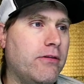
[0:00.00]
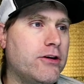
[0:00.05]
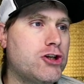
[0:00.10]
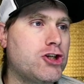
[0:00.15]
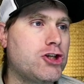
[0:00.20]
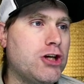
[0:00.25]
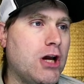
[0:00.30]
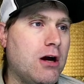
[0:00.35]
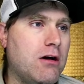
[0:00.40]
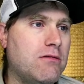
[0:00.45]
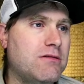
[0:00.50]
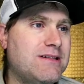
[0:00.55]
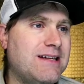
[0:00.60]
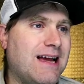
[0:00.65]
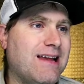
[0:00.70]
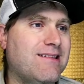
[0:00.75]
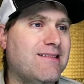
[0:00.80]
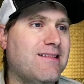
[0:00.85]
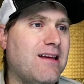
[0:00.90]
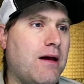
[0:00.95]
the show
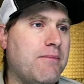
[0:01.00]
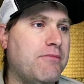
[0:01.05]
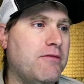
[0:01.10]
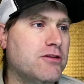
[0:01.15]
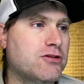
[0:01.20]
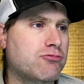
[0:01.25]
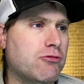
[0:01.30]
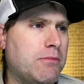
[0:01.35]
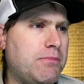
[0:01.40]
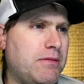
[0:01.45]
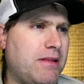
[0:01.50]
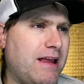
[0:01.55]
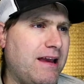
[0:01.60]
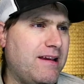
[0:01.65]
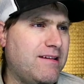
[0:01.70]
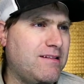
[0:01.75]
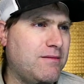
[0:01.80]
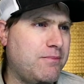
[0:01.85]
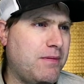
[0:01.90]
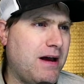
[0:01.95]
desktop was
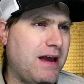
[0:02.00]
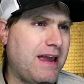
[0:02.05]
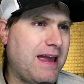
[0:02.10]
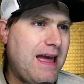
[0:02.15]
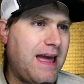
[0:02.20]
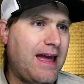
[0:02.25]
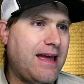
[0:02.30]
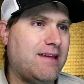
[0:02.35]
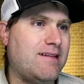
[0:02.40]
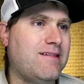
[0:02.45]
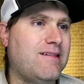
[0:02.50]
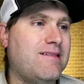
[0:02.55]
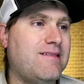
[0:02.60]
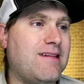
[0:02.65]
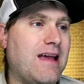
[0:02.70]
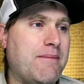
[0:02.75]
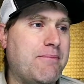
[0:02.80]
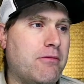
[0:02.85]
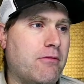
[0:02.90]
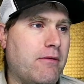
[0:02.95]
replaced by a
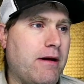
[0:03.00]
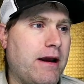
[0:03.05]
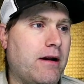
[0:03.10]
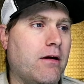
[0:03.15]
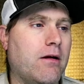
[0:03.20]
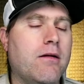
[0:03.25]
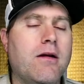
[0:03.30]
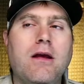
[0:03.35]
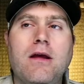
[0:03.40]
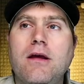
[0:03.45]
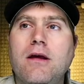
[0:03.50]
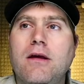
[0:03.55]
separator.